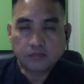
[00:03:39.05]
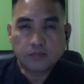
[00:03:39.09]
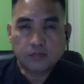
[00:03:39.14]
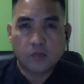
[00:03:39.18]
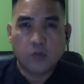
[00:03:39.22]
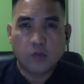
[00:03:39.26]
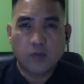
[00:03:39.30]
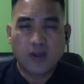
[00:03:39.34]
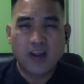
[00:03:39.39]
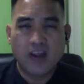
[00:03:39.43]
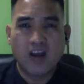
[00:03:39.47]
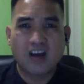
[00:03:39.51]

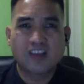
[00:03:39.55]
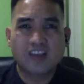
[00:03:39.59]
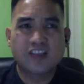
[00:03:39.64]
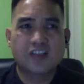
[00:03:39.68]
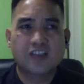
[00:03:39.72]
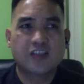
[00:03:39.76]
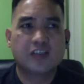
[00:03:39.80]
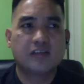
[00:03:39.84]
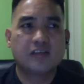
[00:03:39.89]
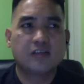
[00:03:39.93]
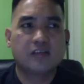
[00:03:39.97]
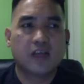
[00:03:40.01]
My
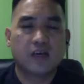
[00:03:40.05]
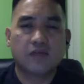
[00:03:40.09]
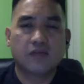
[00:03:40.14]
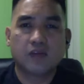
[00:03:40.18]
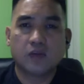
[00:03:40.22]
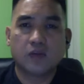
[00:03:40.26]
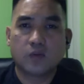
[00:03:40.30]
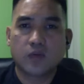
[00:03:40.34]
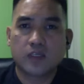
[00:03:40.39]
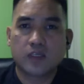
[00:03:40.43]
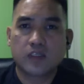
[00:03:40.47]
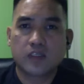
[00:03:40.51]
oxygen
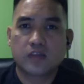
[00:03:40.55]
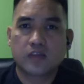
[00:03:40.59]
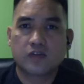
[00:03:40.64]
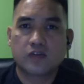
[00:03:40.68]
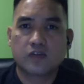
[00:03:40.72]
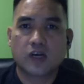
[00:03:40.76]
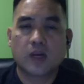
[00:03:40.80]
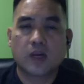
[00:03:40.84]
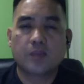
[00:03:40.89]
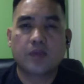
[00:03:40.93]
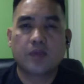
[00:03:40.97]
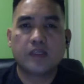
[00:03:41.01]
level was
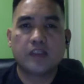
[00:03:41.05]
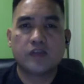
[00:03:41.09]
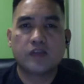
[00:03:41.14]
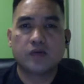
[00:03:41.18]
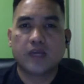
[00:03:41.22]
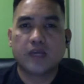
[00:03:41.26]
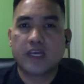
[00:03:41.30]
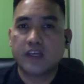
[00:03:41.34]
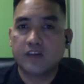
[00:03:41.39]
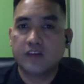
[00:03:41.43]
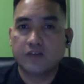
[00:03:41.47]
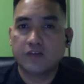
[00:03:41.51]
dropping to
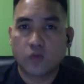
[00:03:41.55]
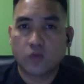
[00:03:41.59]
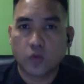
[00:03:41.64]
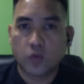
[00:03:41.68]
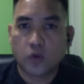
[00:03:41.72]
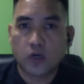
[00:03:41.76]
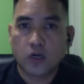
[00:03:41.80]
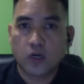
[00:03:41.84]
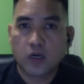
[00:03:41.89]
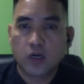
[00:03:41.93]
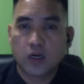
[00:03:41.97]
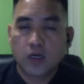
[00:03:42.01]

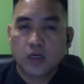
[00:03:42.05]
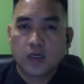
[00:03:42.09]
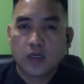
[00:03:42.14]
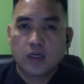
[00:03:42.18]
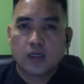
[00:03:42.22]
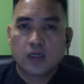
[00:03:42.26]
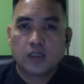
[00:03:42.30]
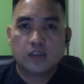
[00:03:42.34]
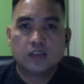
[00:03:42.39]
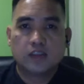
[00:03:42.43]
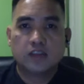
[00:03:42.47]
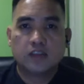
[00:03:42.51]
84.
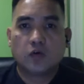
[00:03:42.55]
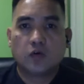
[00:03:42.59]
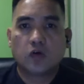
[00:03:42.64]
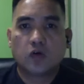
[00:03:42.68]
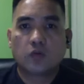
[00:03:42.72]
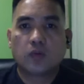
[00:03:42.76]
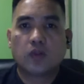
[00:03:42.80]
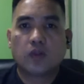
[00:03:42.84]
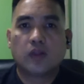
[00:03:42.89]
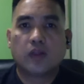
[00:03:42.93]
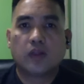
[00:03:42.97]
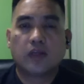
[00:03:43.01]
The
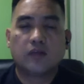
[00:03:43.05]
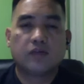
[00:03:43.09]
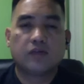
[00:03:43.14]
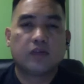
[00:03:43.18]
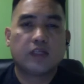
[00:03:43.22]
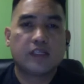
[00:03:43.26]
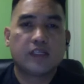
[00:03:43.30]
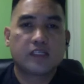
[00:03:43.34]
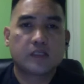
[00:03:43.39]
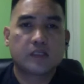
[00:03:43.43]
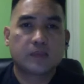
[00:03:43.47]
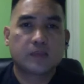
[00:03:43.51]
normal level
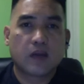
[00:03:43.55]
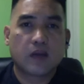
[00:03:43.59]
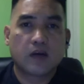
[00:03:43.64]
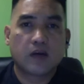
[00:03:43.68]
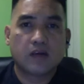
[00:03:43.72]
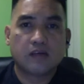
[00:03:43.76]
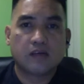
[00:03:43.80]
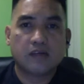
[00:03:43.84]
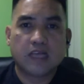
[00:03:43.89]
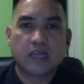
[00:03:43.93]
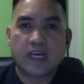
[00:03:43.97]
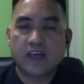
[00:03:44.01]
is
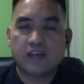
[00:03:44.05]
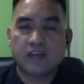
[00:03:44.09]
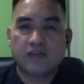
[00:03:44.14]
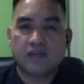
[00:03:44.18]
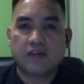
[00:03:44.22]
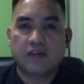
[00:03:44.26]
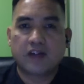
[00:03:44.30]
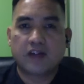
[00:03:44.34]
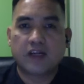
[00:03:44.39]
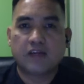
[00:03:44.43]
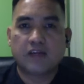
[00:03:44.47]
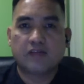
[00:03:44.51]
about
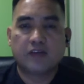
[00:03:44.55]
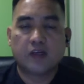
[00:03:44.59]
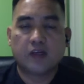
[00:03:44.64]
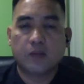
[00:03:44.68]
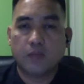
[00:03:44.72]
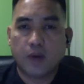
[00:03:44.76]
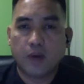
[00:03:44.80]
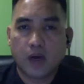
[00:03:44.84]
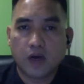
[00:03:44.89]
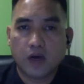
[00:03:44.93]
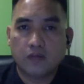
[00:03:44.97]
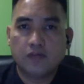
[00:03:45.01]
95 and
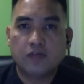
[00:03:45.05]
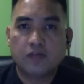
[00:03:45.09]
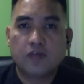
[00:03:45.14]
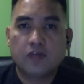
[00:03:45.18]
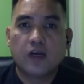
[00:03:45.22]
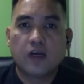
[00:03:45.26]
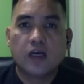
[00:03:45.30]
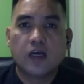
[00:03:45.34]
above.